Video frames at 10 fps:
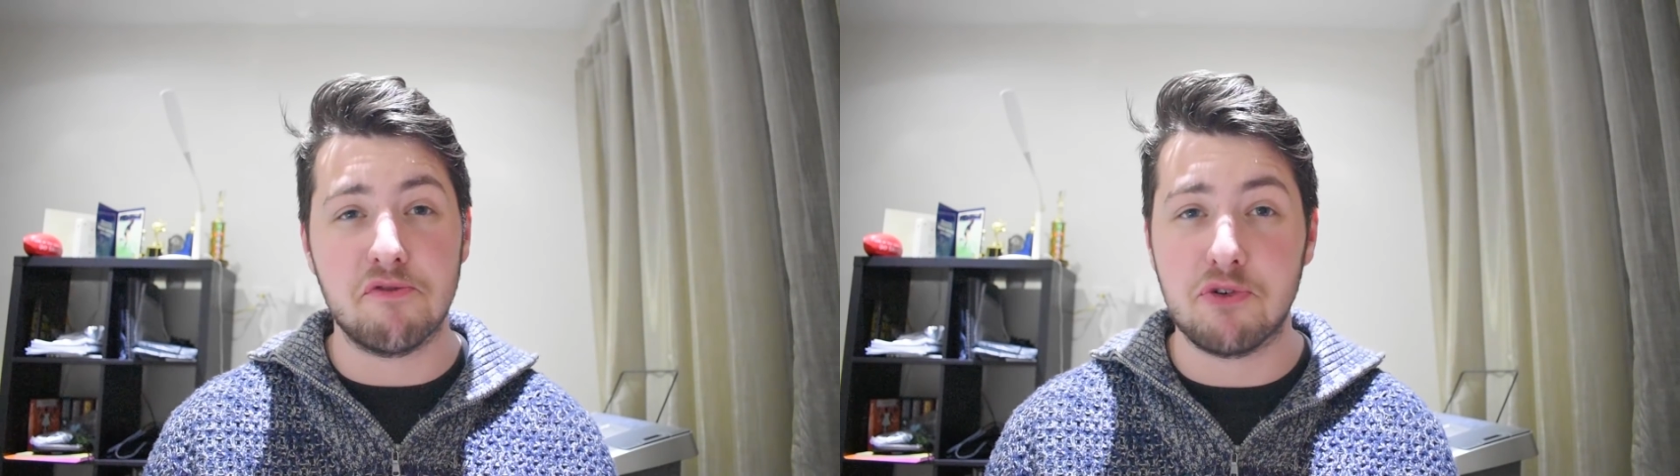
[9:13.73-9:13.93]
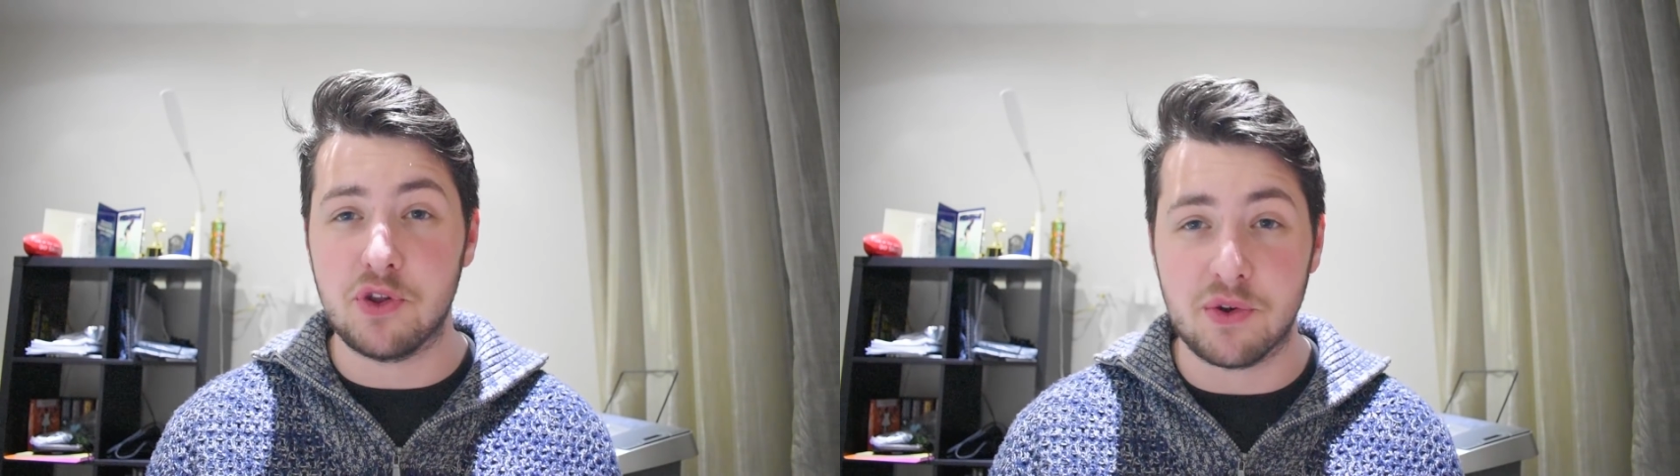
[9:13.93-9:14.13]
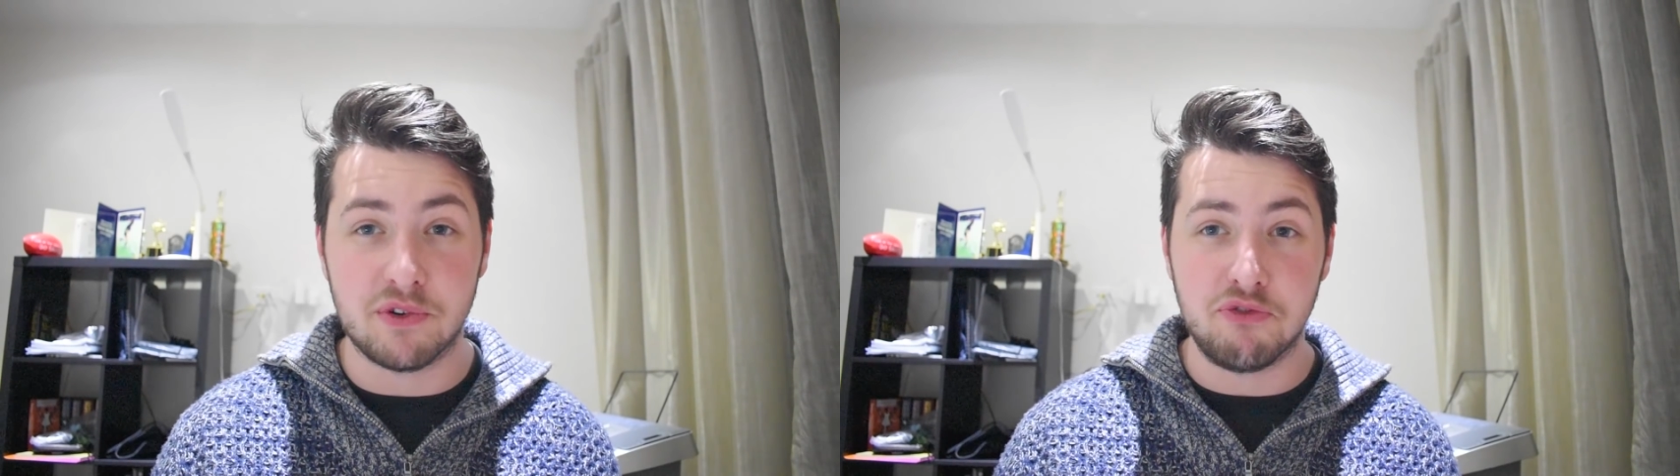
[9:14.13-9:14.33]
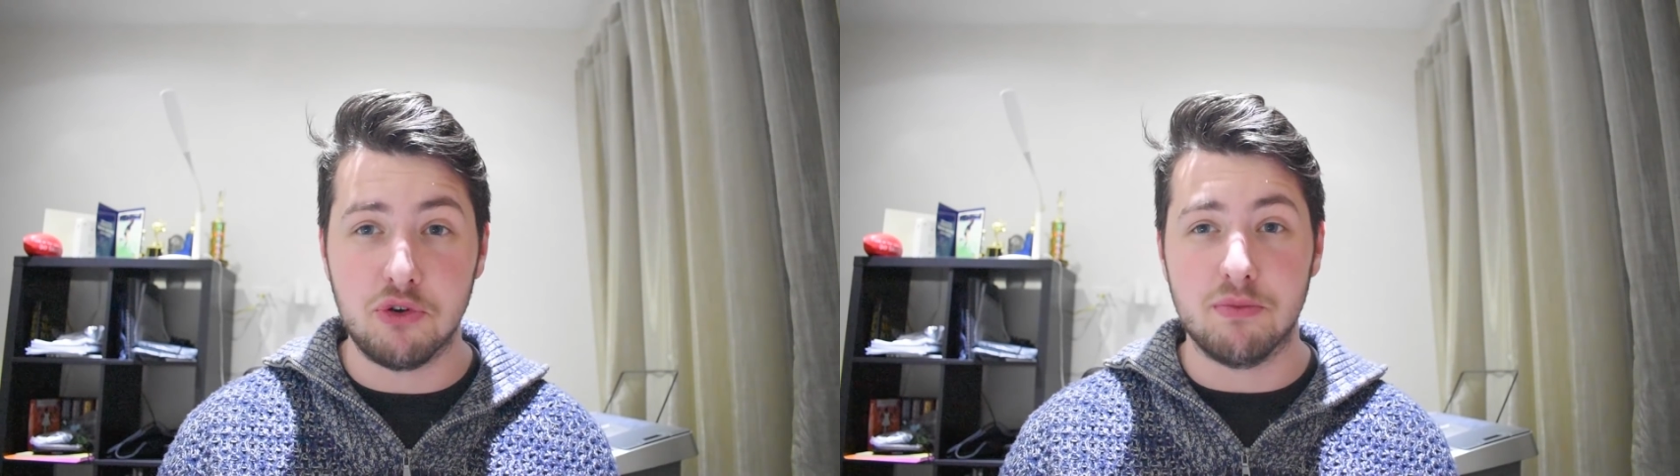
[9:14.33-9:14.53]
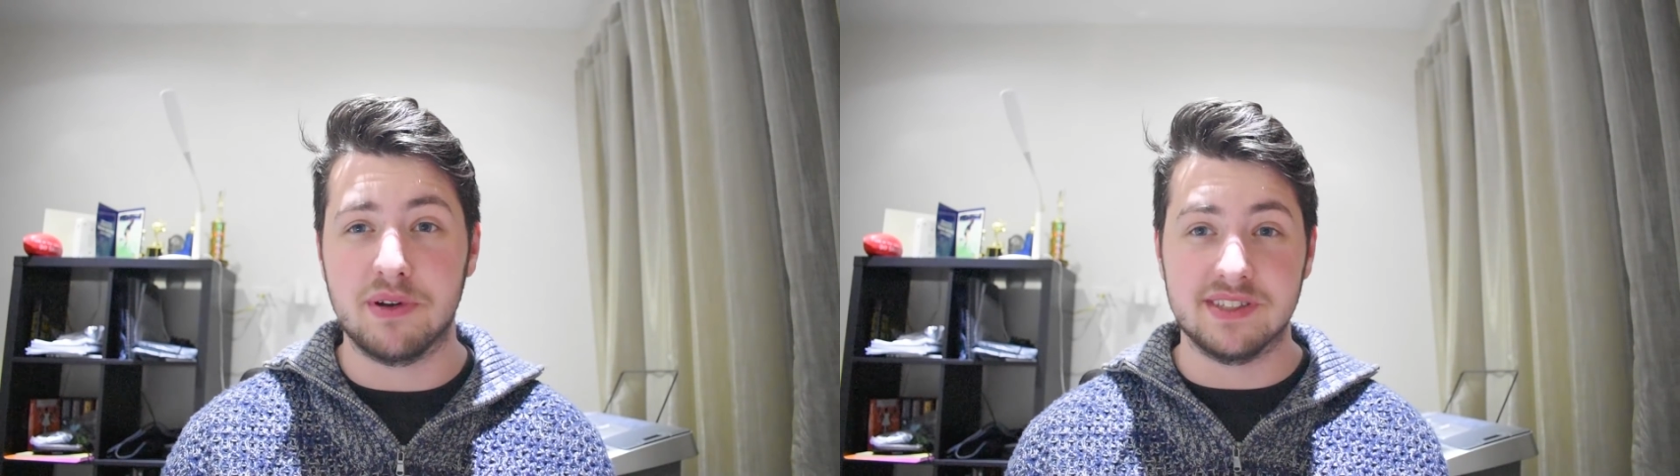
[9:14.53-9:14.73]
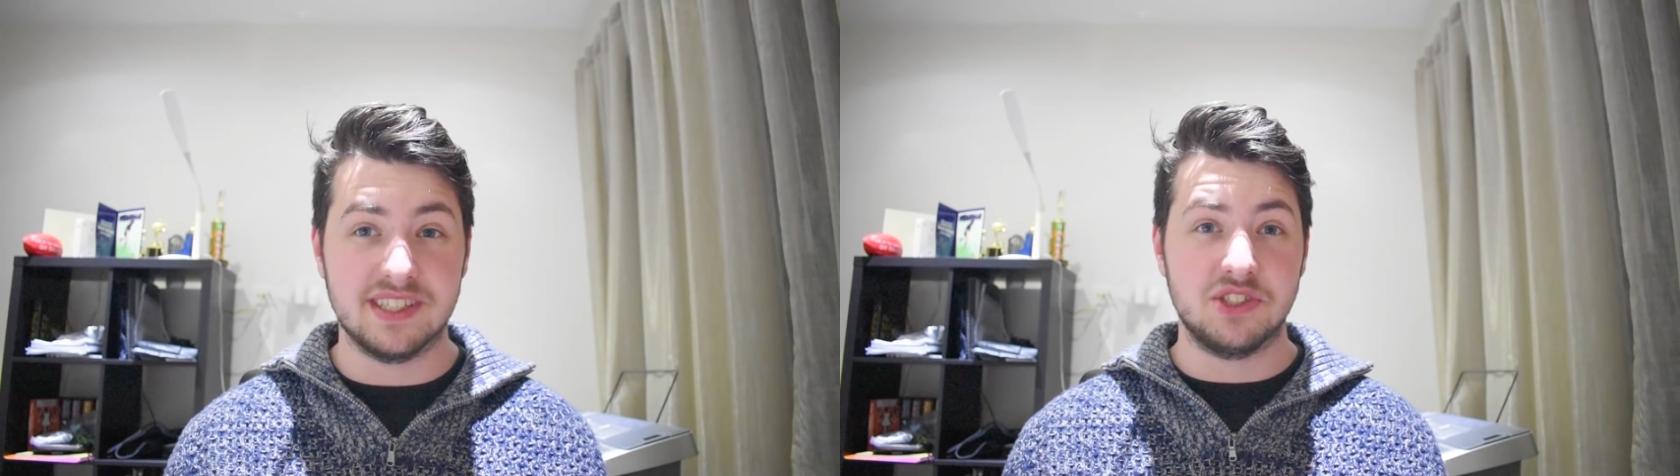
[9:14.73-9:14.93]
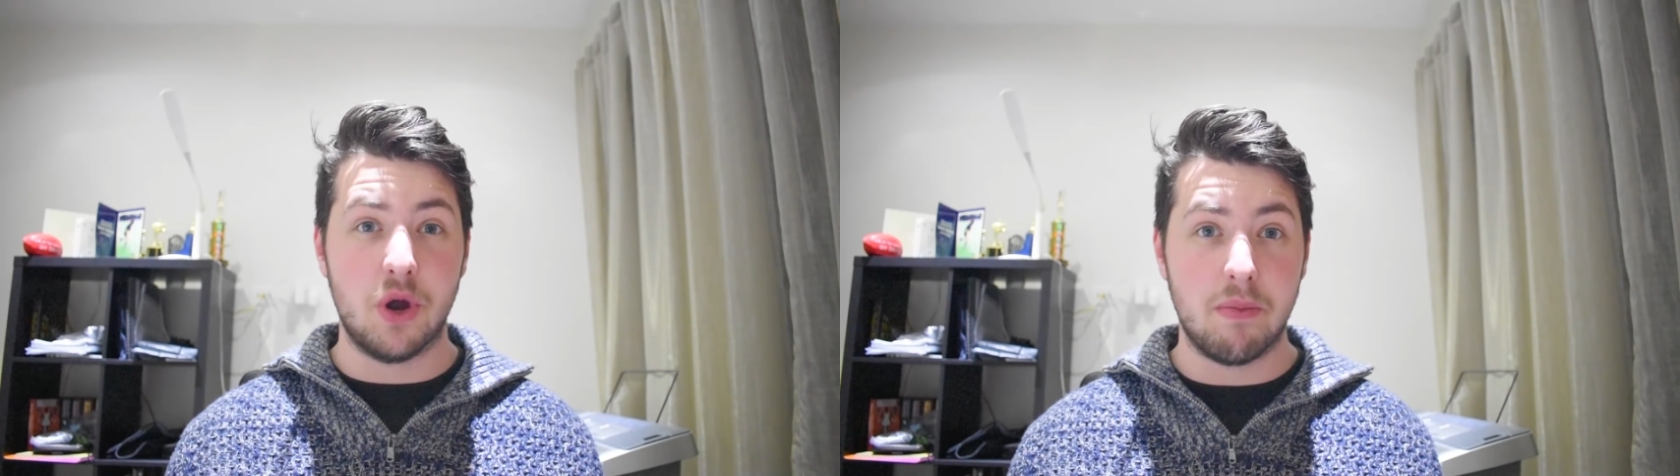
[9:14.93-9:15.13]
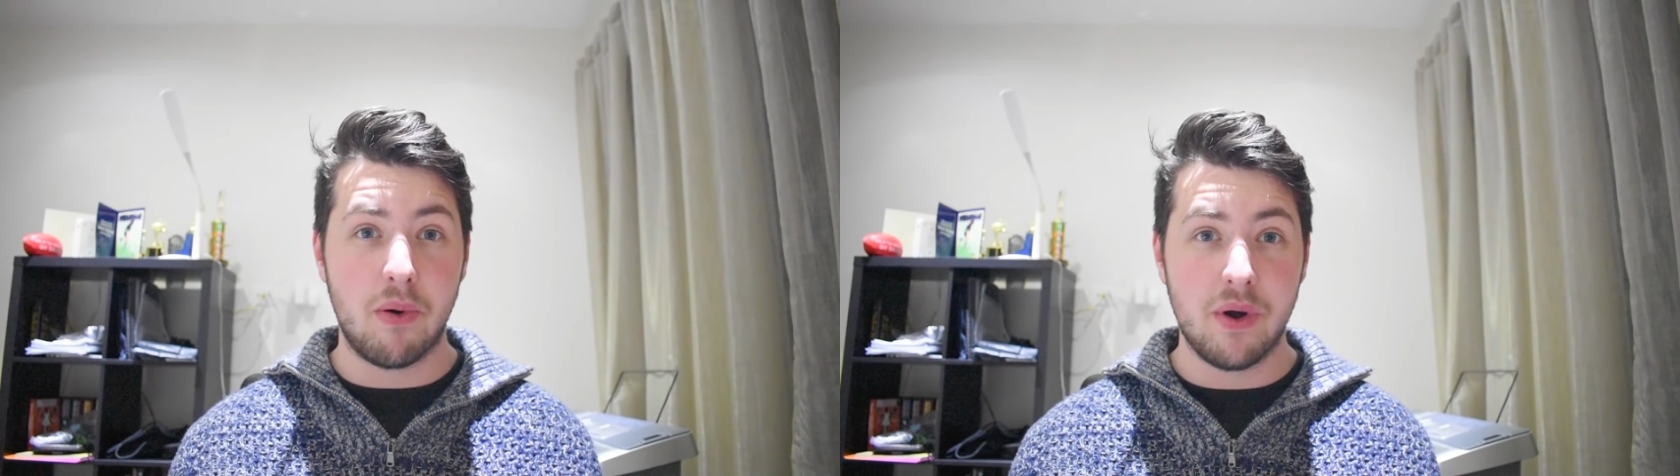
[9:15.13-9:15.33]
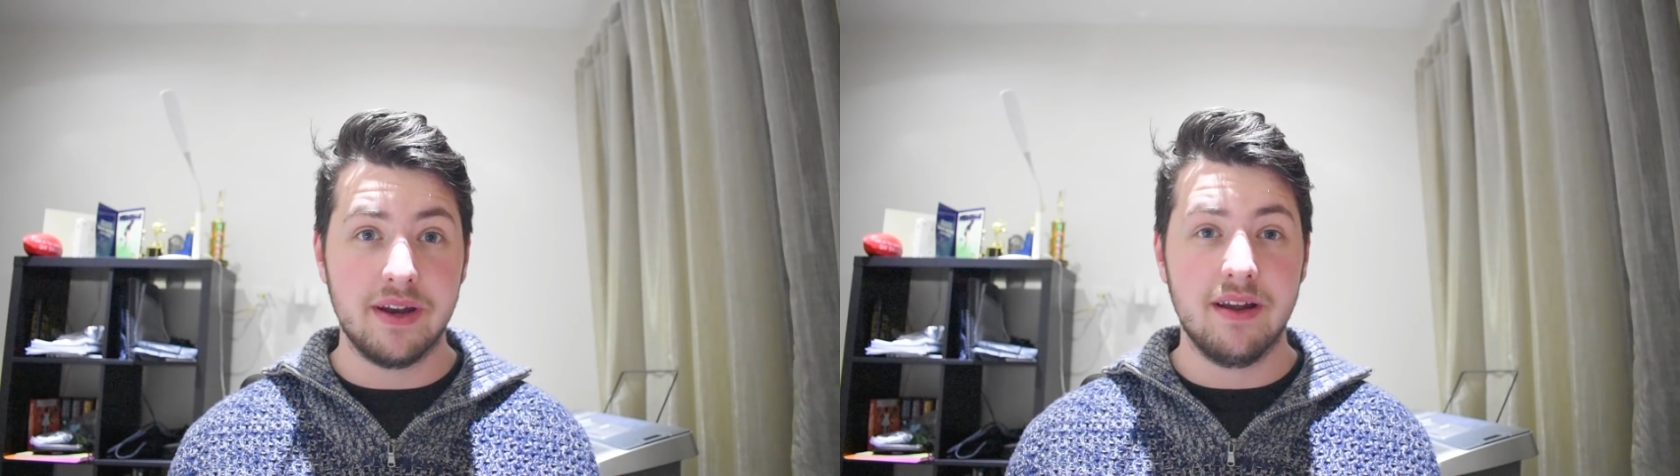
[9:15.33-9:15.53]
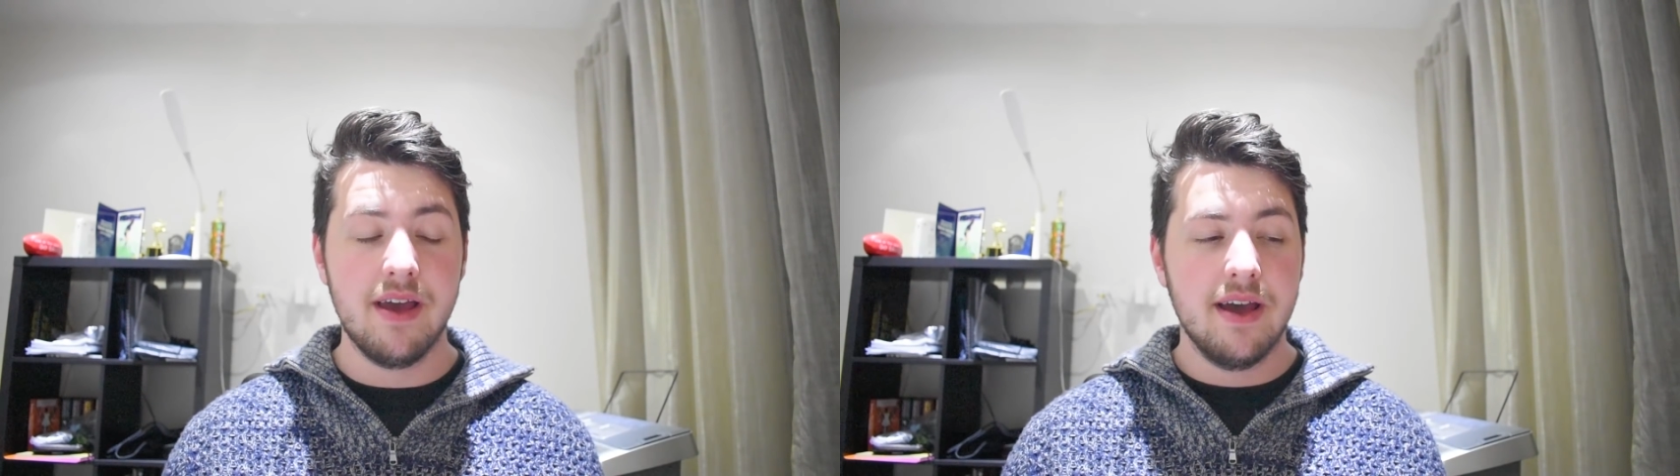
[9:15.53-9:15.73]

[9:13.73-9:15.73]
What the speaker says: full-on review because there's no point,